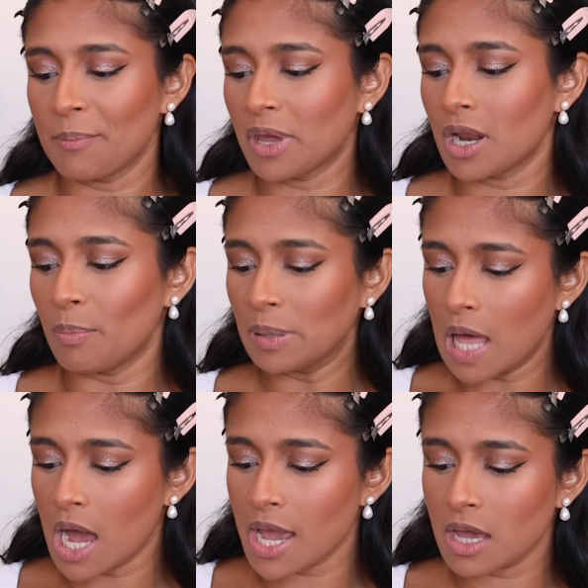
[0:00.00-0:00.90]
am gonna
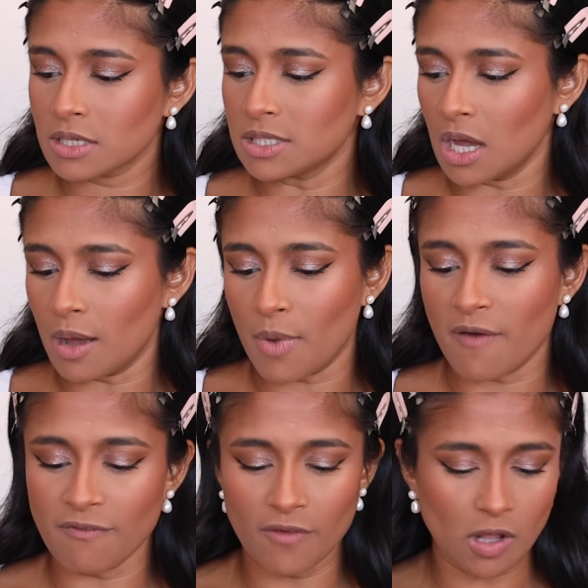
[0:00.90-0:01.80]
apply some
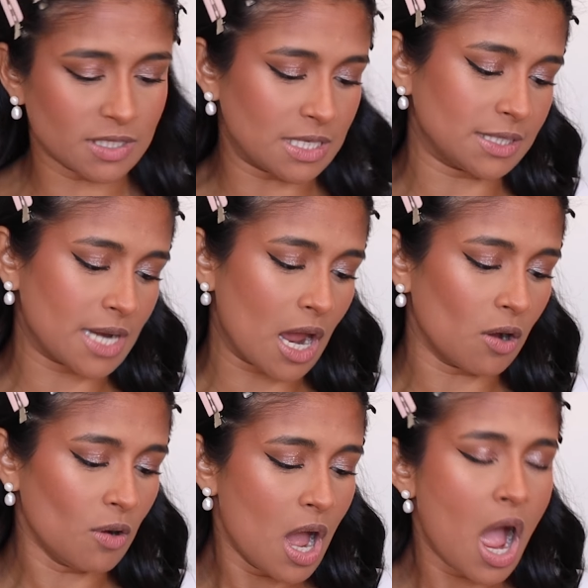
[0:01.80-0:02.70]
falsies
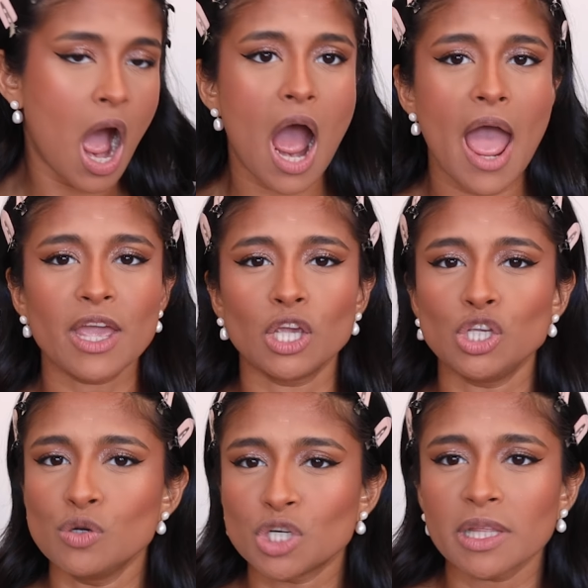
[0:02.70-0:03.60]
now. I
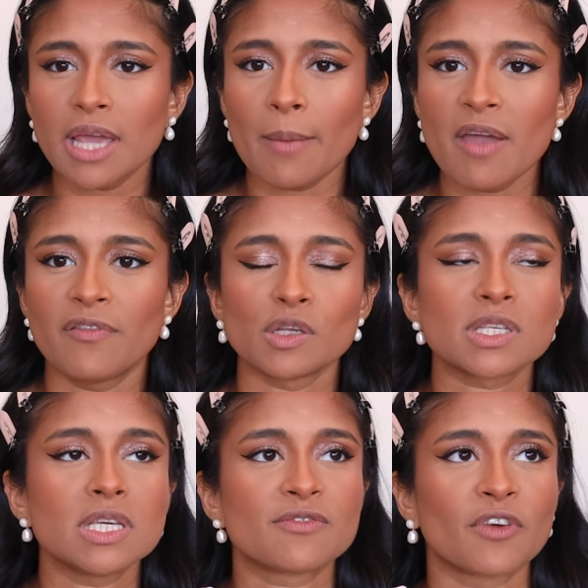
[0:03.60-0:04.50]
usually get my
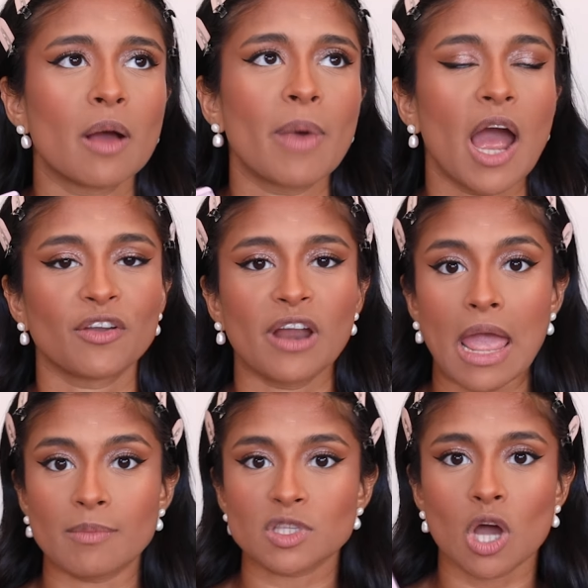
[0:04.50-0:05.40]
falsies from either
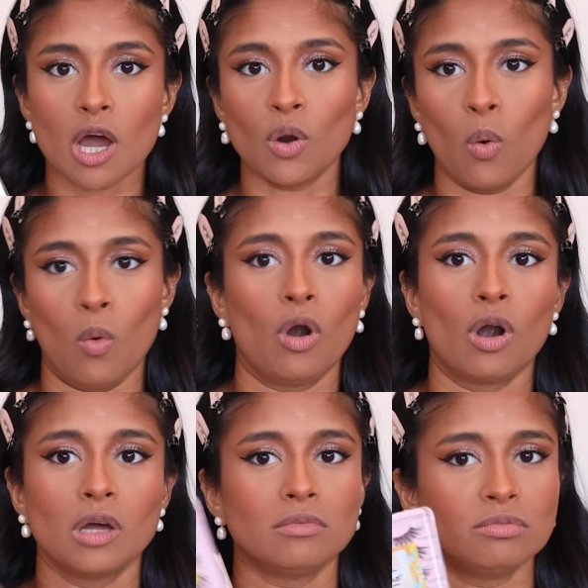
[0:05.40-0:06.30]
Amazon
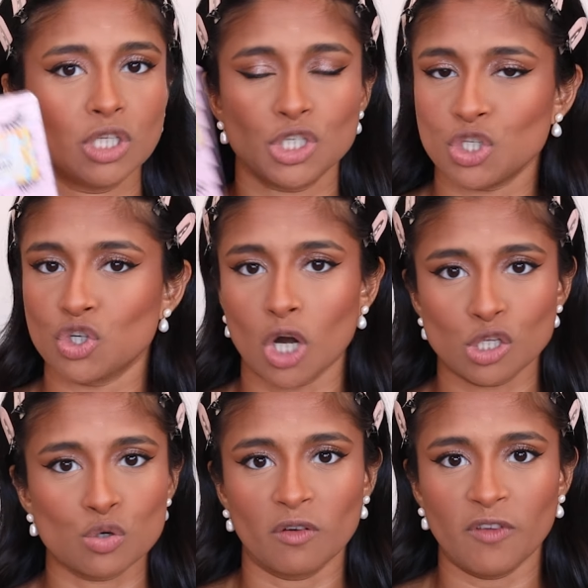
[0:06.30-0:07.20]
or like just
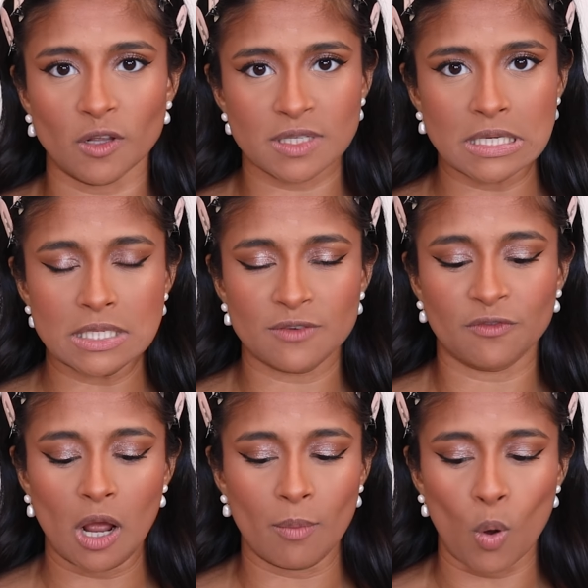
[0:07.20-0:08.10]
drugstore falsies
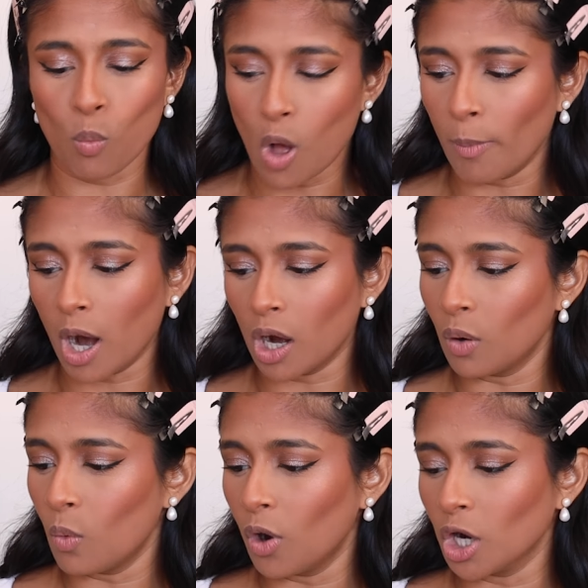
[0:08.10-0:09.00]
from
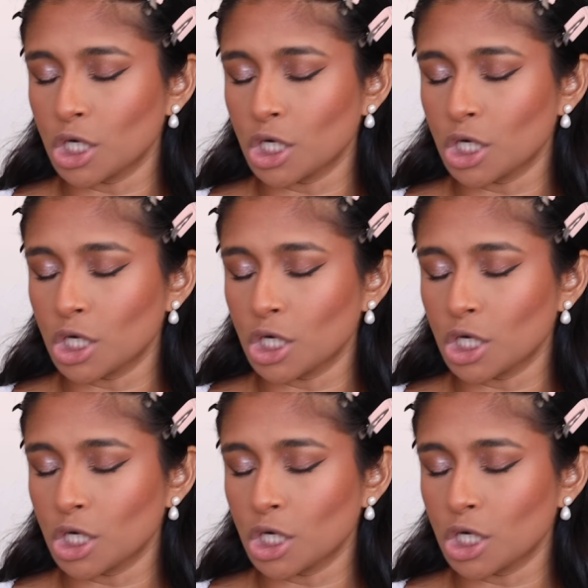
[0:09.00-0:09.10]
Walmart or